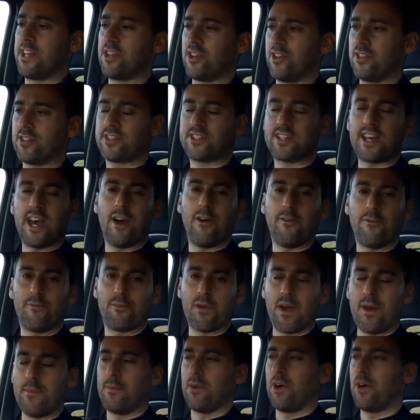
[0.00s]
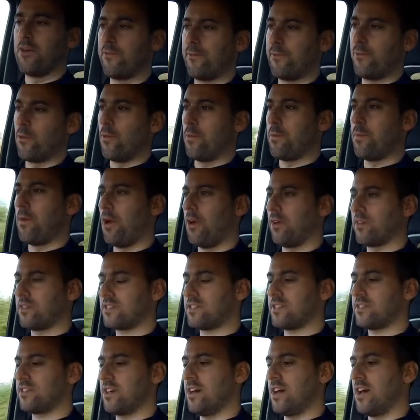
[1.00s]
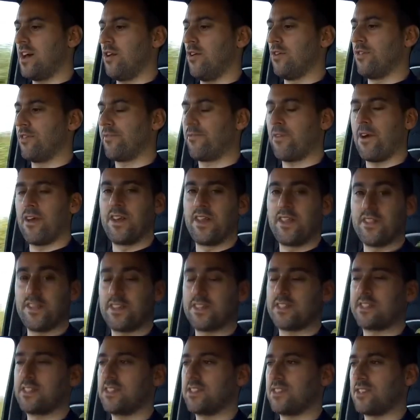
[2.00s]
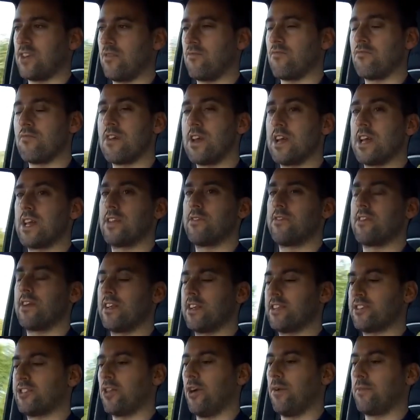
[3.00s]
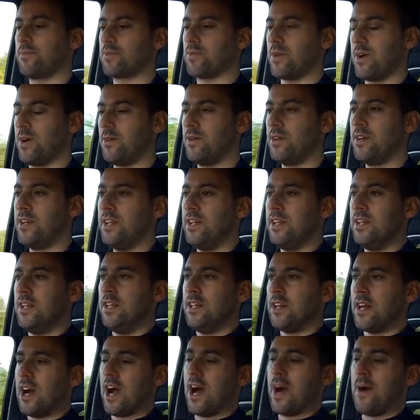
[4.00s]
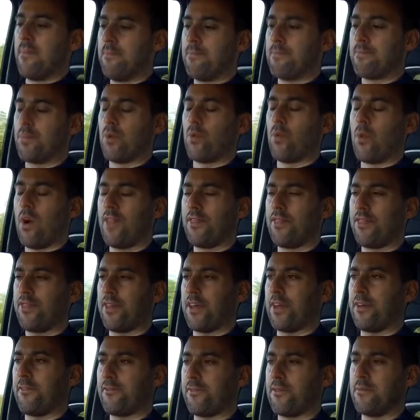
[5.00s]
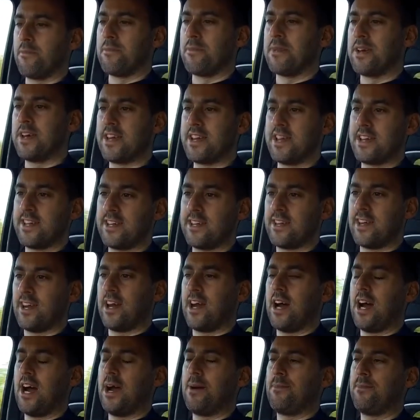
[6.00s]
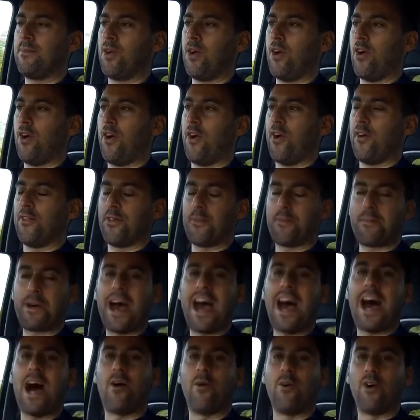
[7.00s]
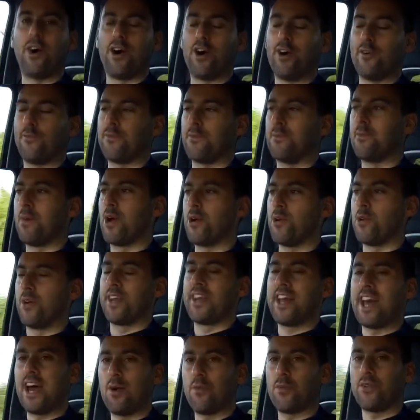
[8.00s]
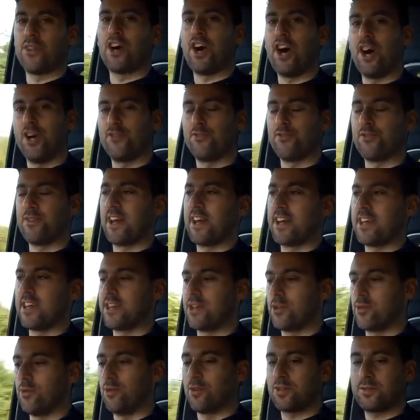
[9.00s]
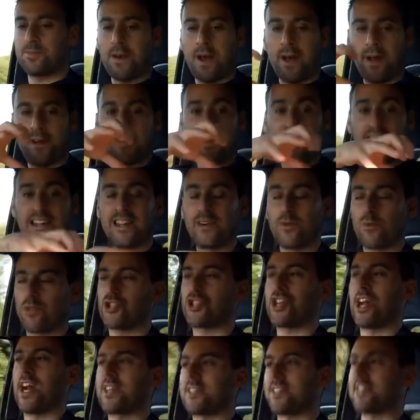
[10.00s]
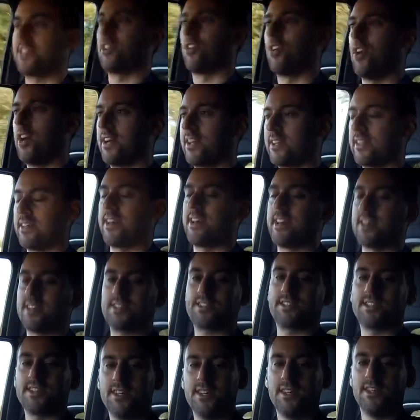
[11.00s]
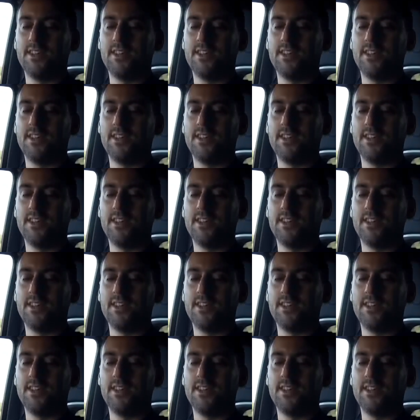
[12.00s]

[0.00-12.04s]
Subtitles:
good set of Brembo full pots on the front of this, so really stops well. But one thing for me, the power of the motor now with 180 horsepower and a little chassis like this